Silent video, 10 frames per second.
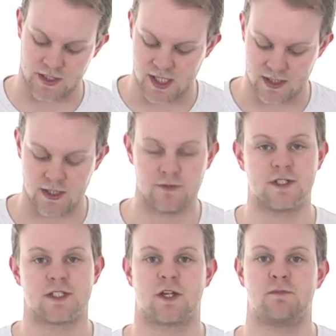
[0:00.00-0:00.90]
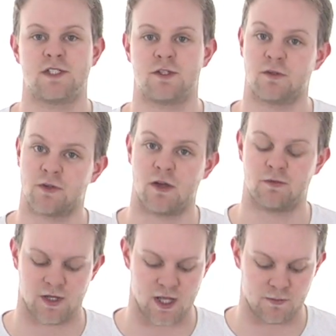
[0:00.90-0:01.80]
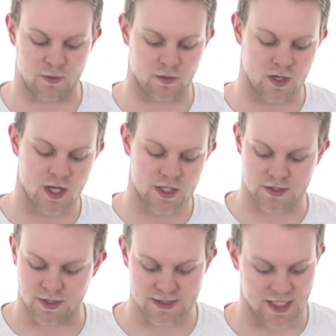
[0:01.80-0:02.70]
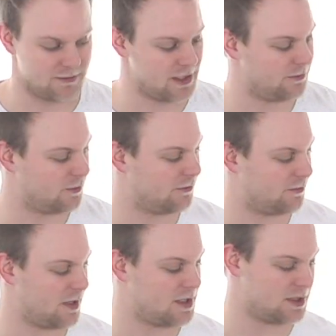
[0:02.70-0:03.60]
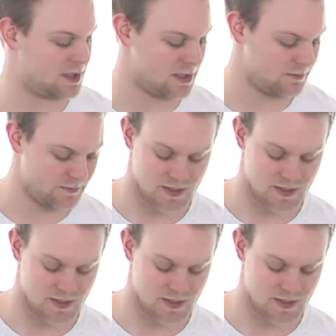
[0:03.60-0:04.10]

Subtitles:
Again, if it does go missing, if you're going for an airport, it's nice to have any of your information there.